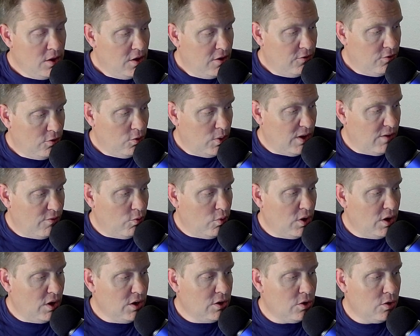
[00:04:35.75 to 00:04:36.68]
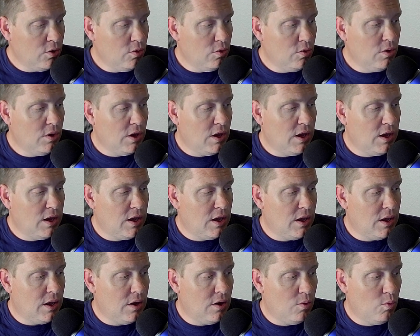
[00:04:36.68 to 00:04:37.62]
So we have one code,
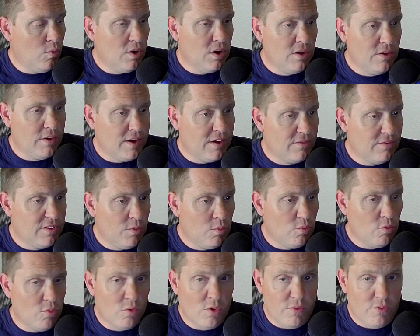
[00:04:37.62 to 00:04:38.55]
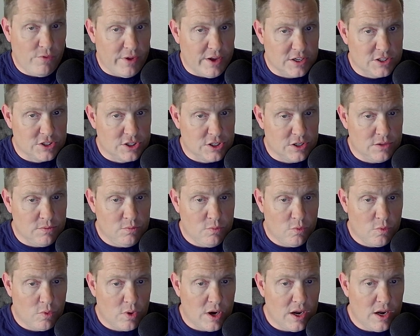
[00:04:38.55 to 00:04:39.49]
uh, one class name reflection,
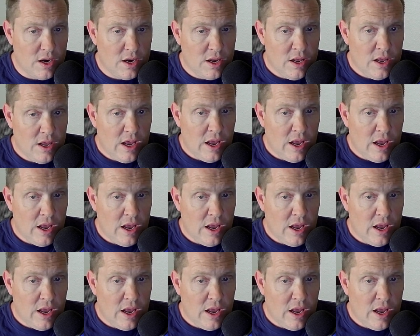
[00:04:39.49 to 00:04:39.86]
right?